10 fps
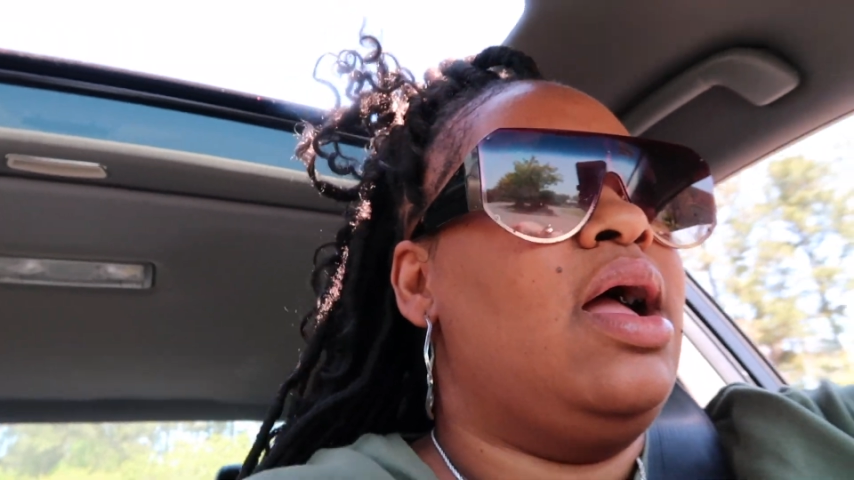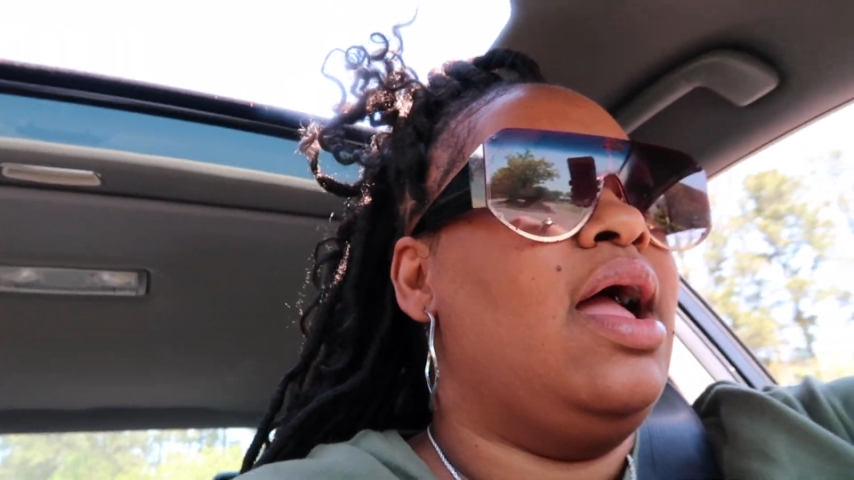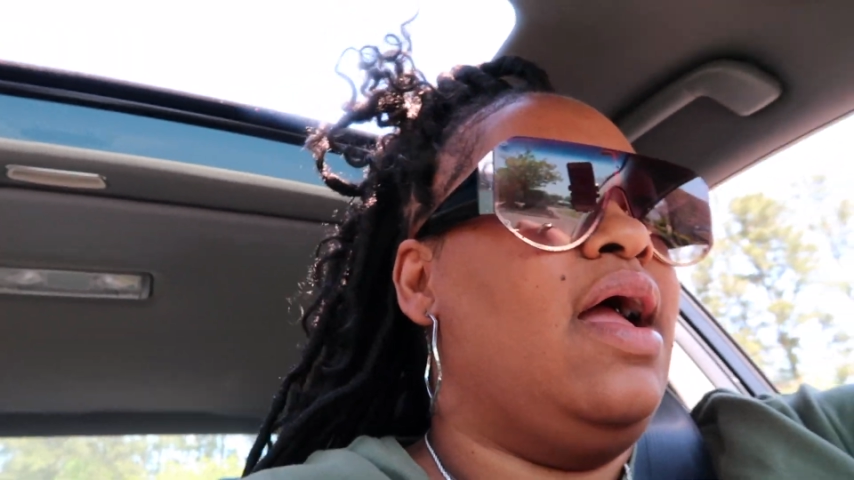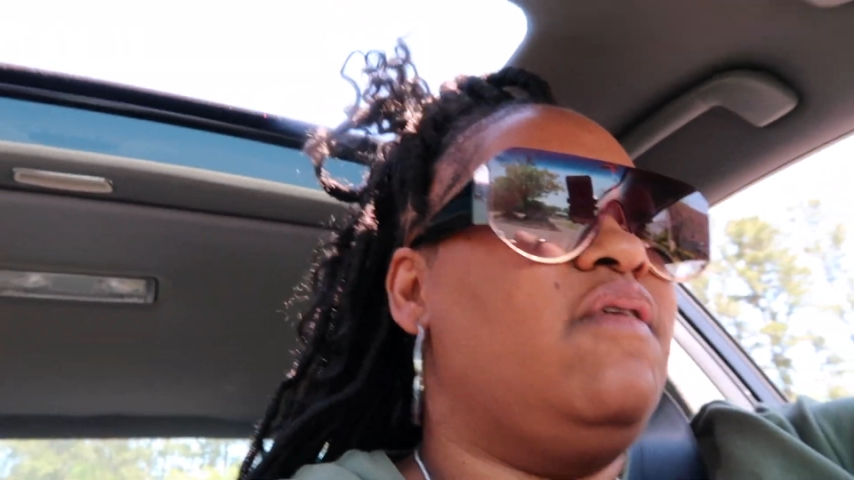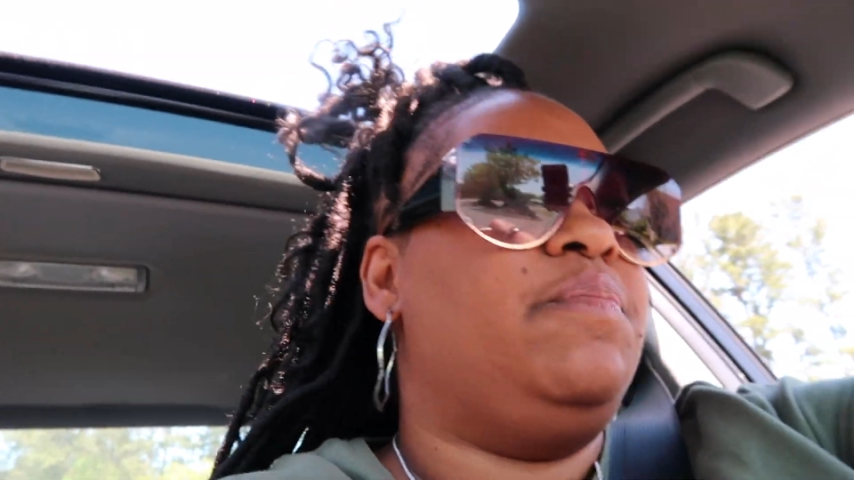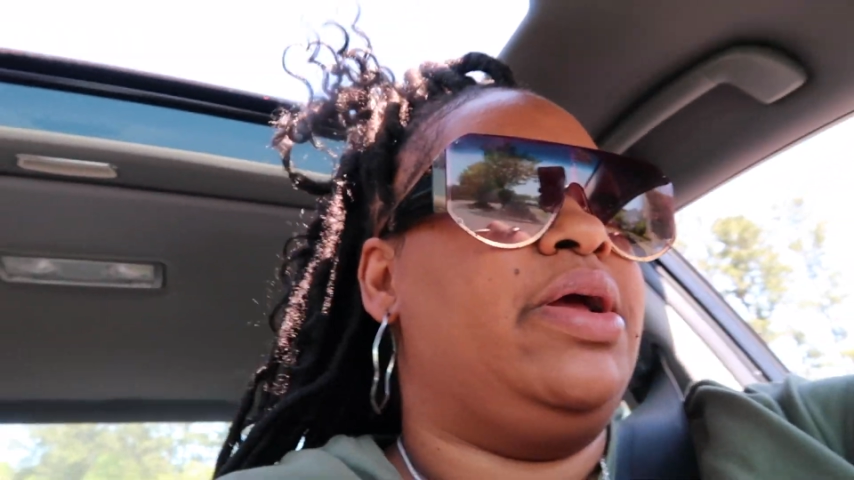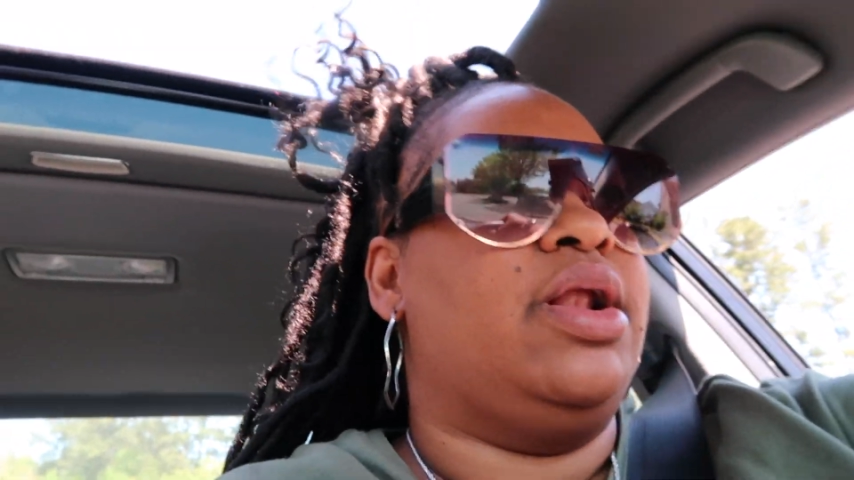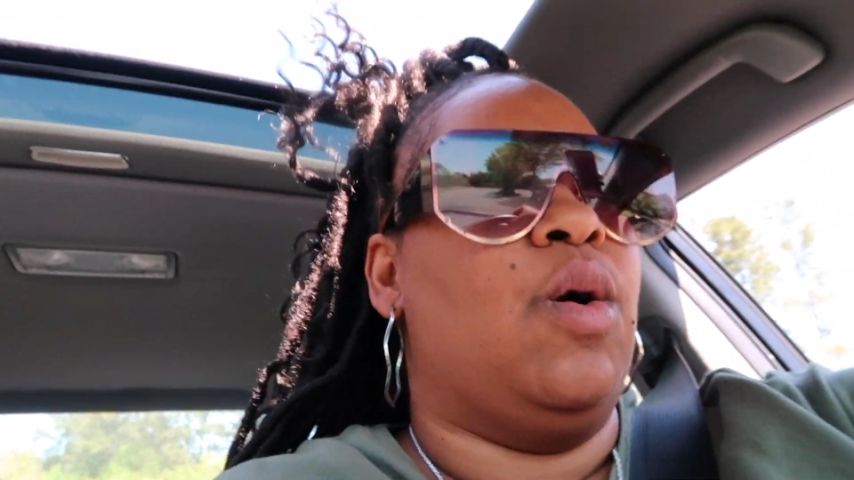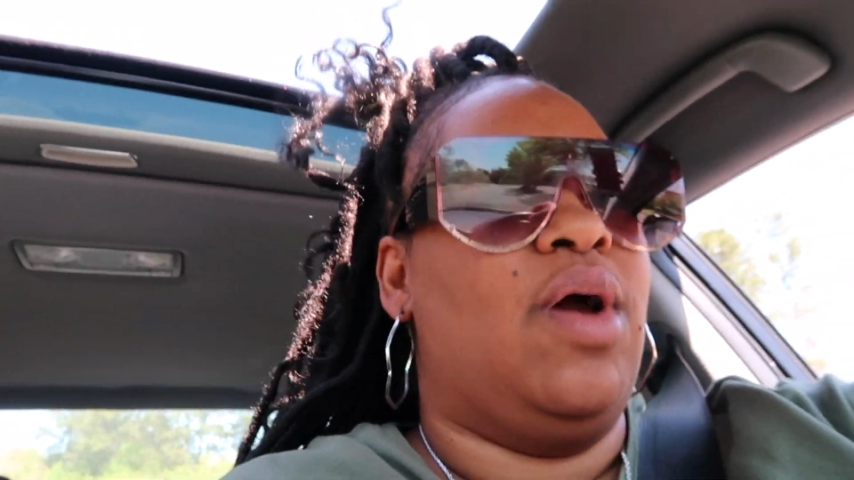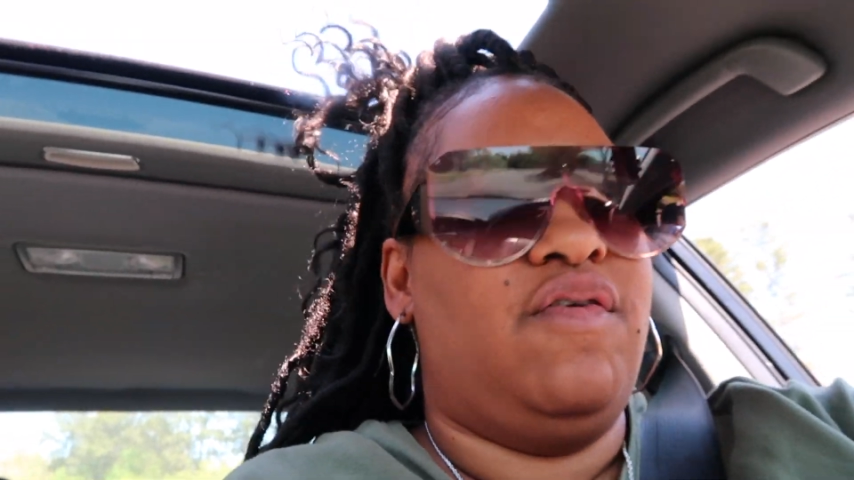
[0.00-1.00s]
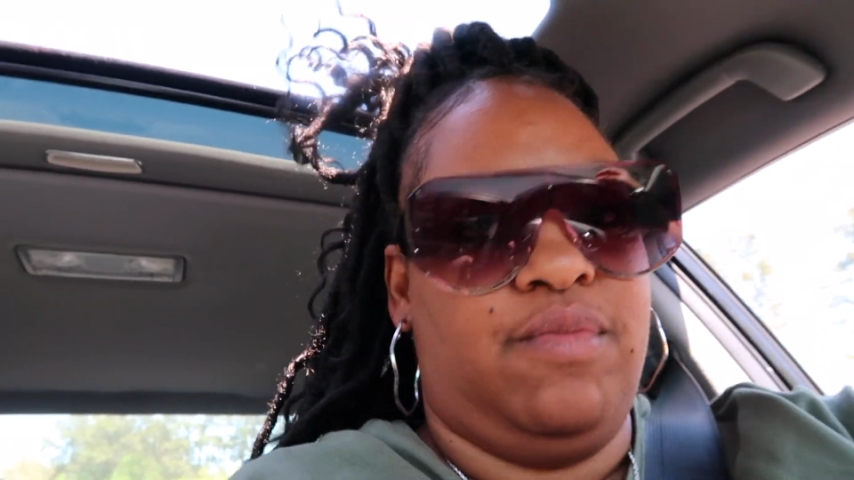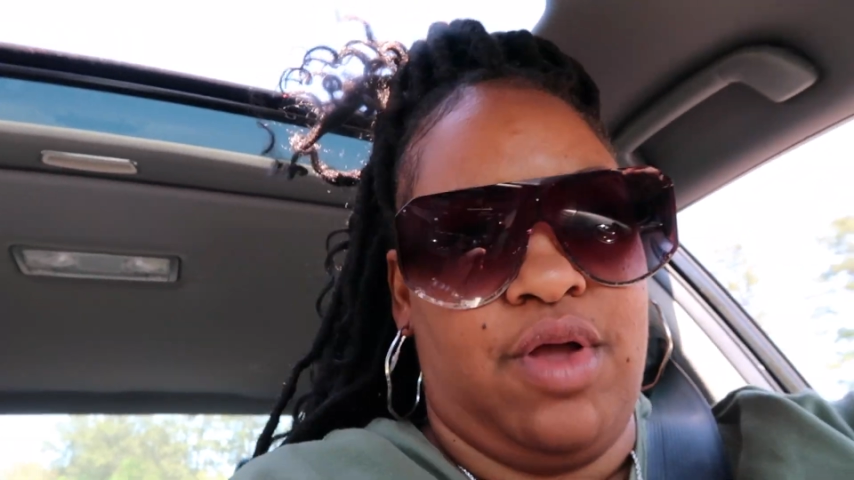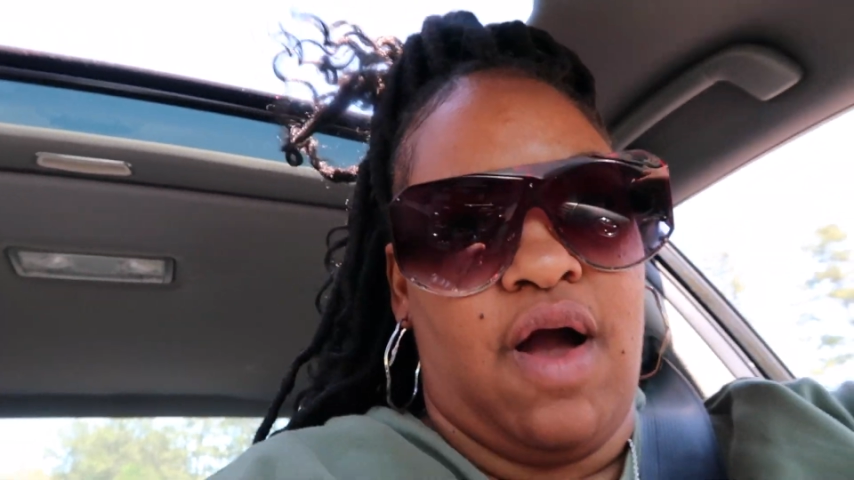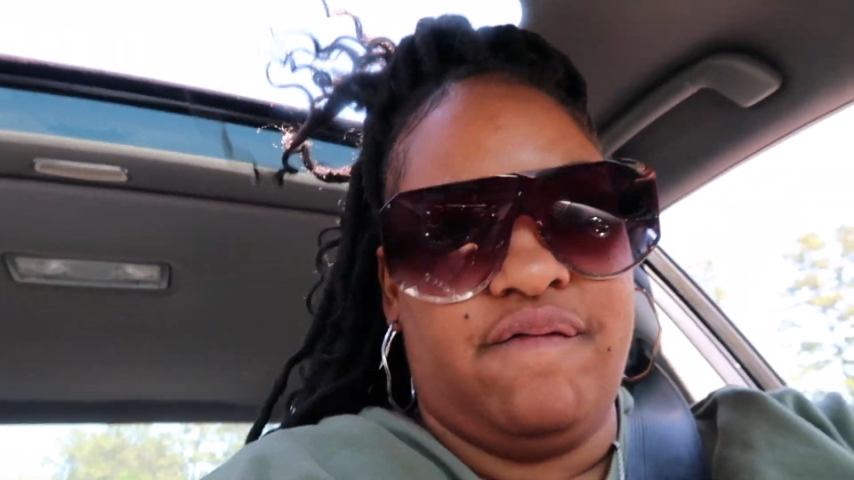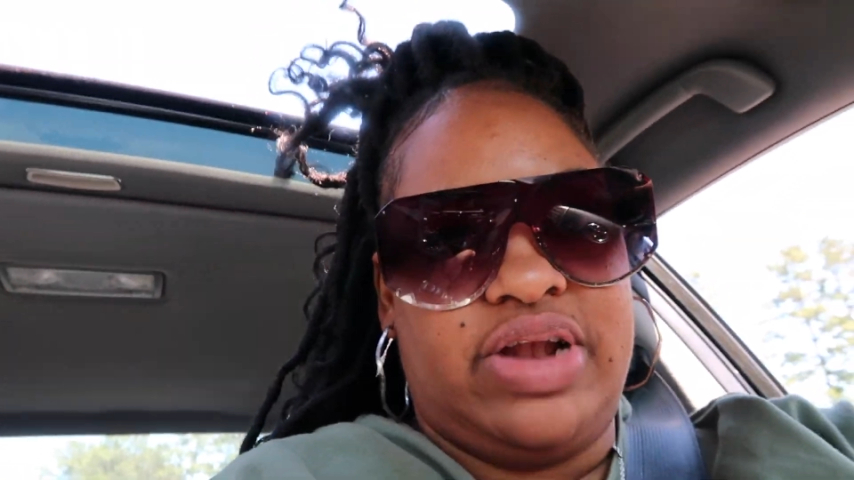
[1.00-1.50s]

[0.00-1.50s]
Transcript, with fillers: have been away from y'all